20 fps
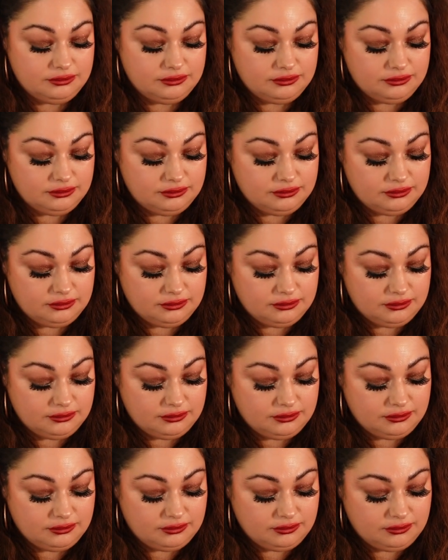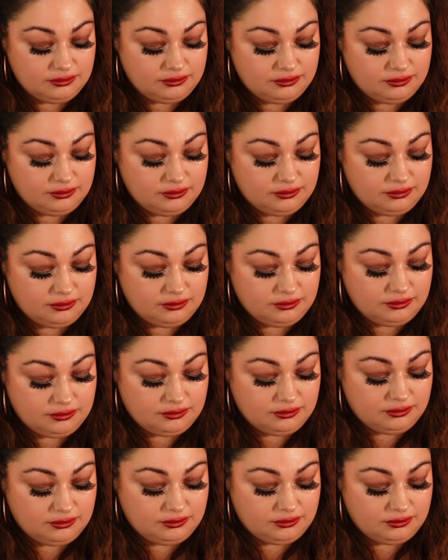
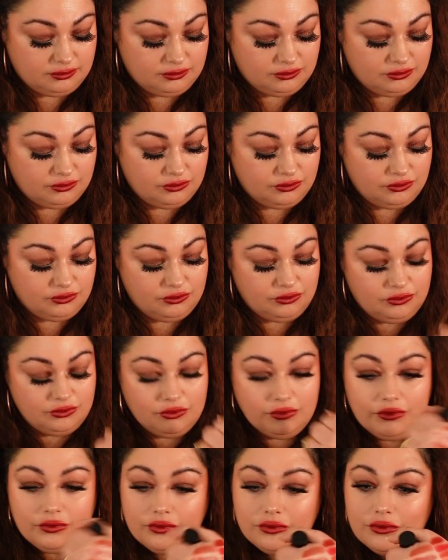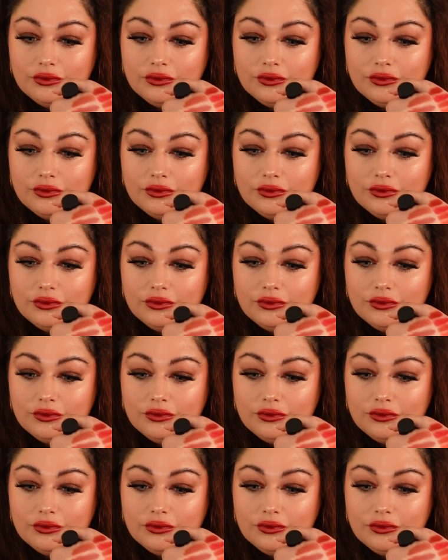(silence)